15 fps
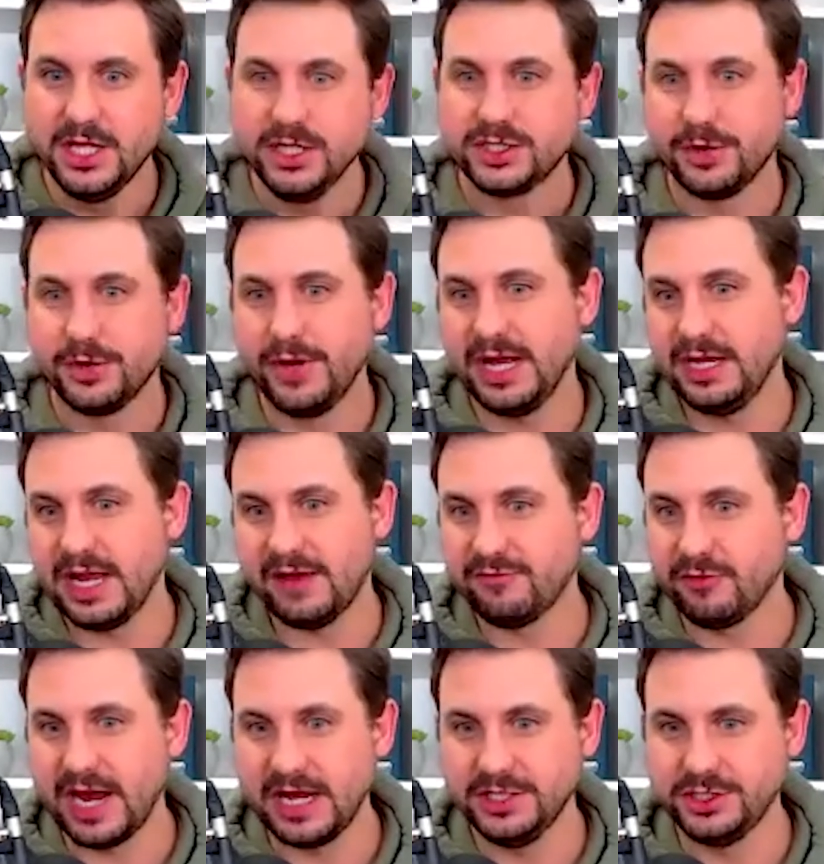So in
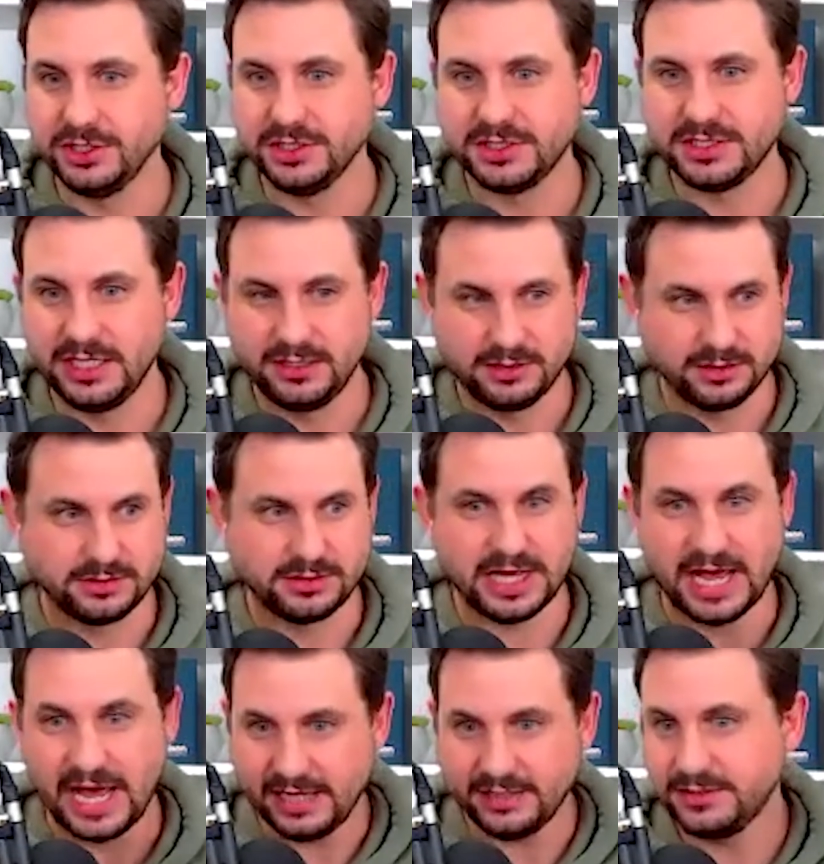every agency, there's
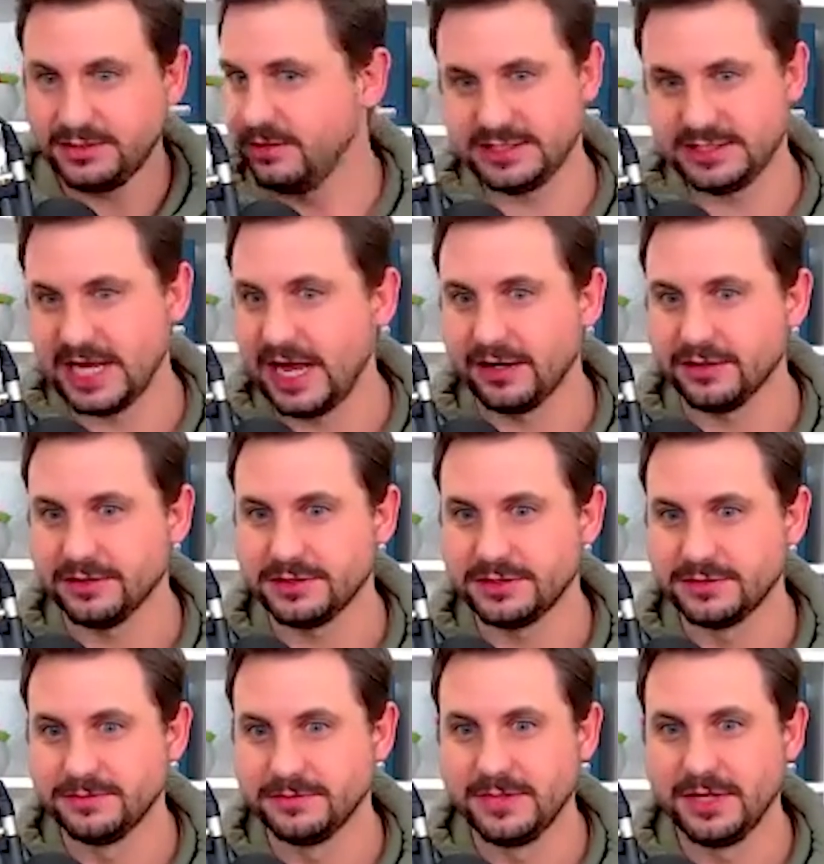heads and there's hands,
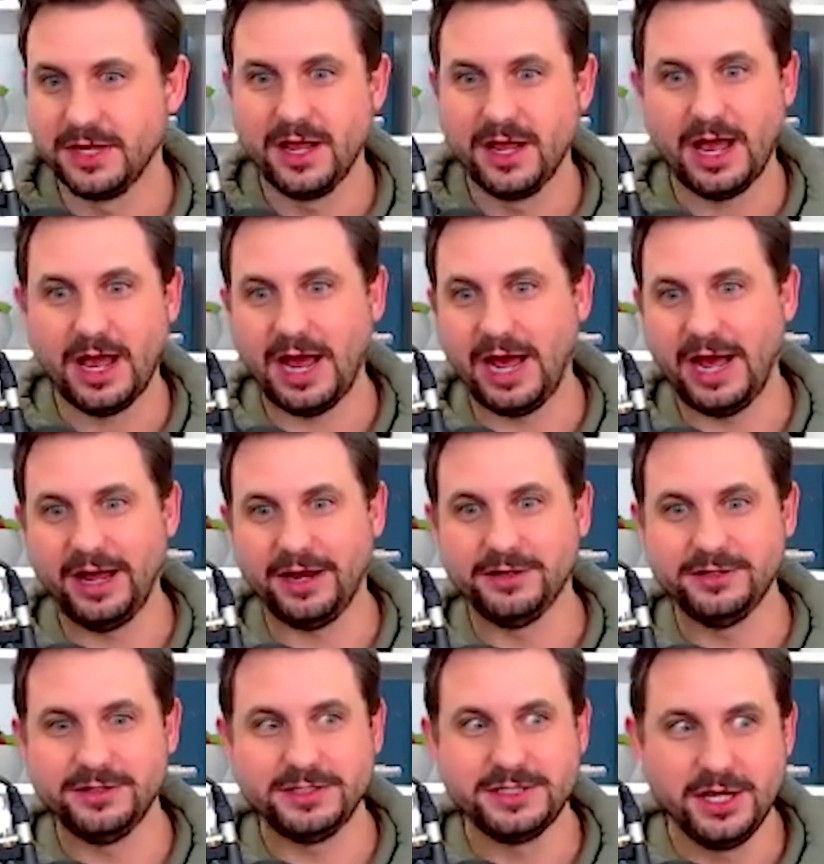
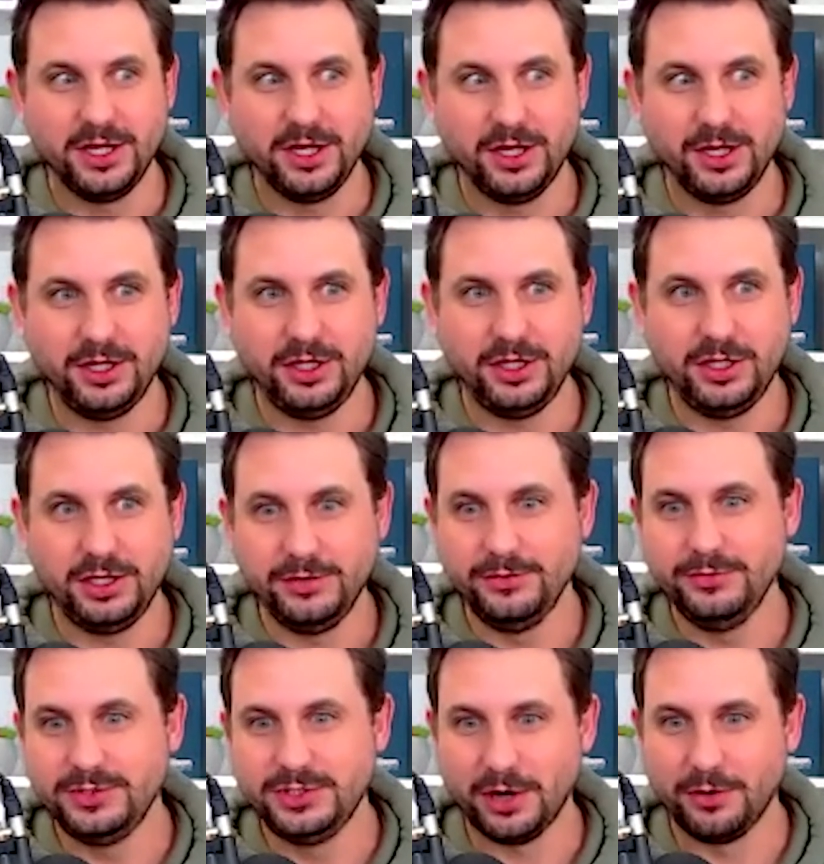and you
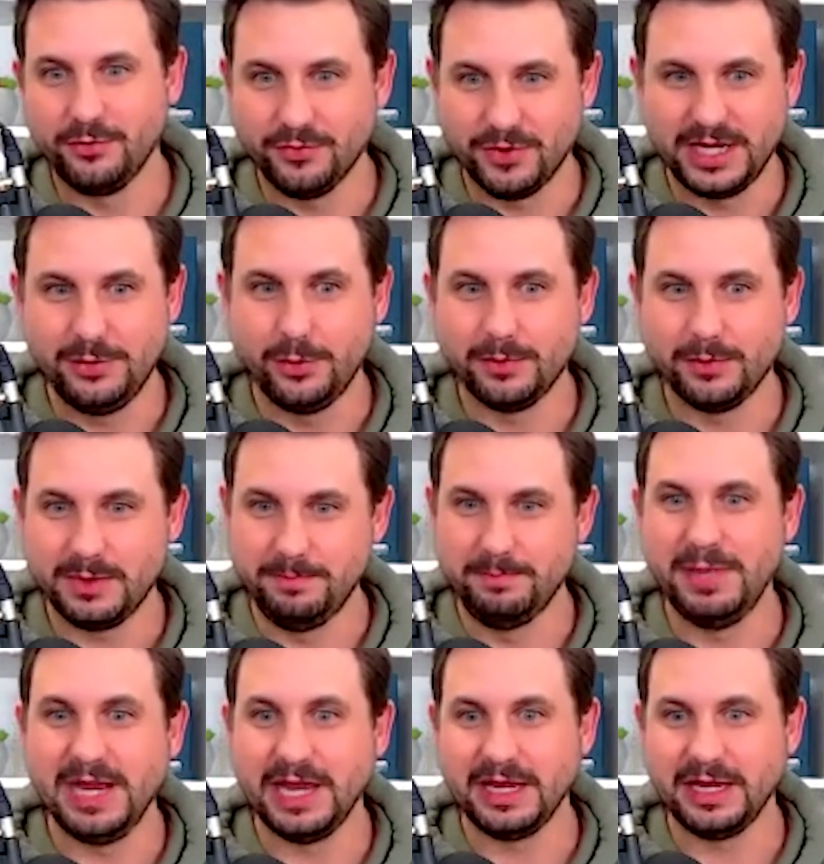don't really want to be
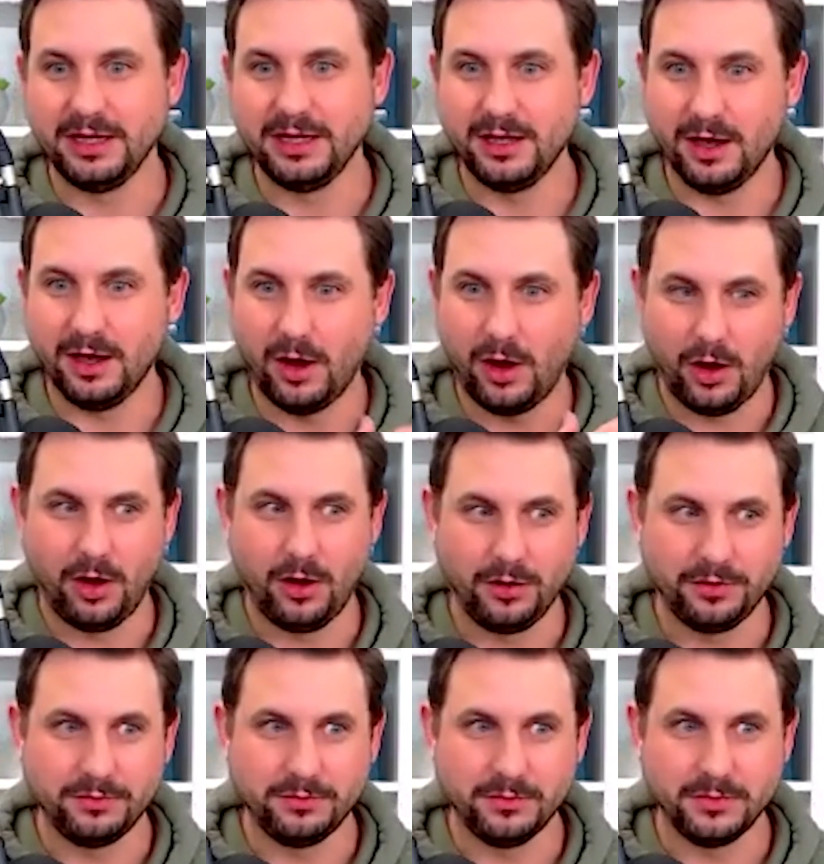billing
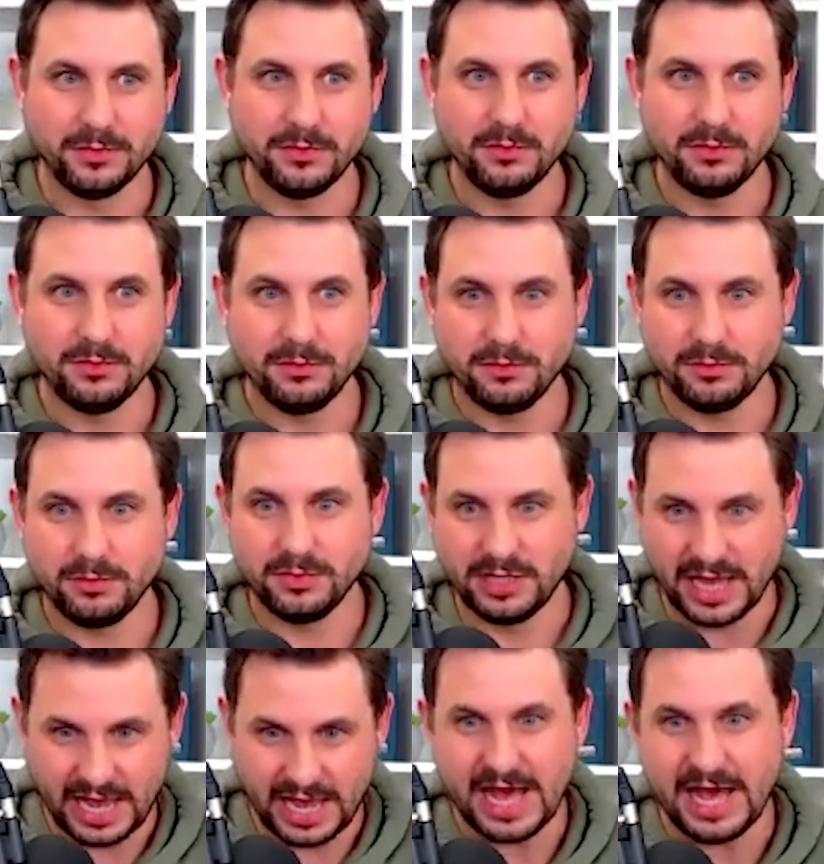on the
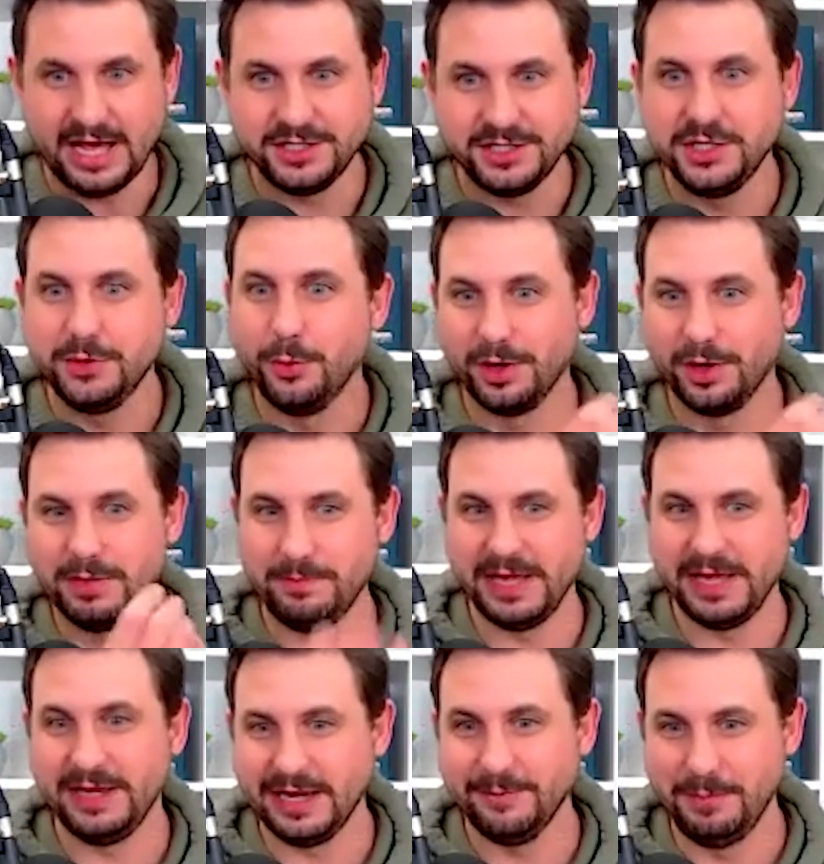head. You want to be
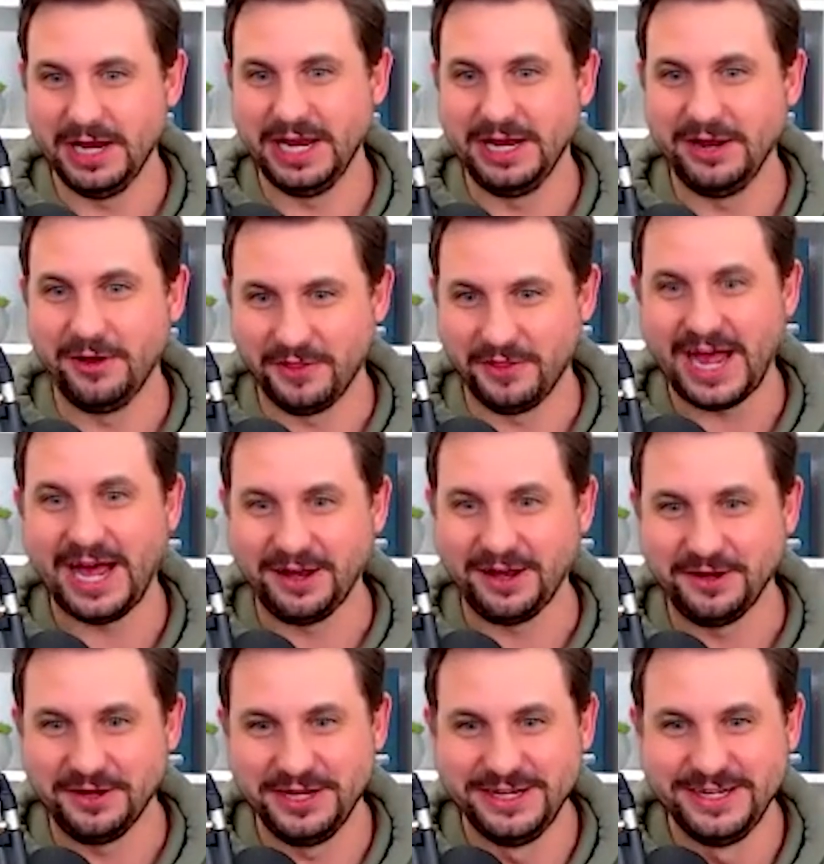billing on the hand,